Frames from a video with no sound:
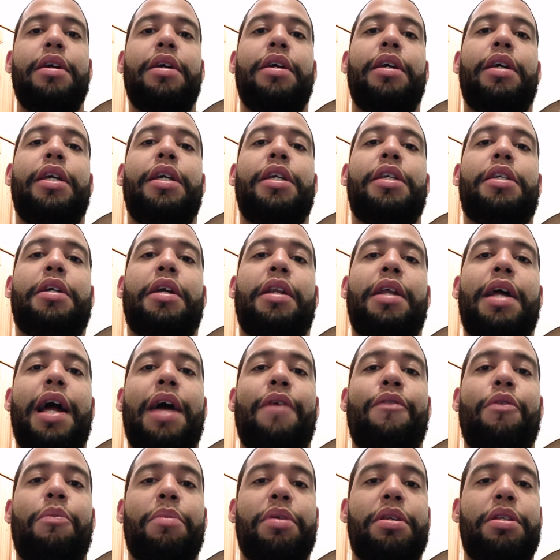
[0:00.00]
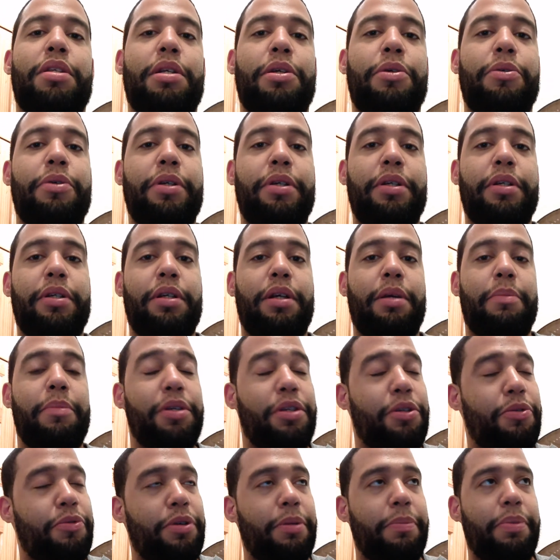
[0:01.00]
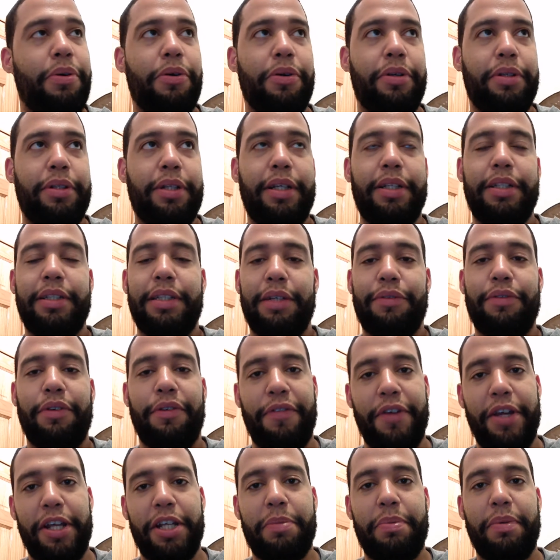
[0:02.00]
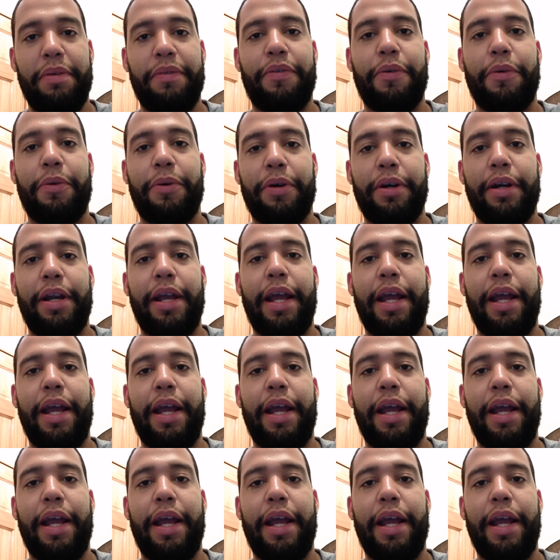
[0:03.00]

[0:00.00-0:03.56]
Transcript: He's gonna have a mystery opponent that he's never faced before,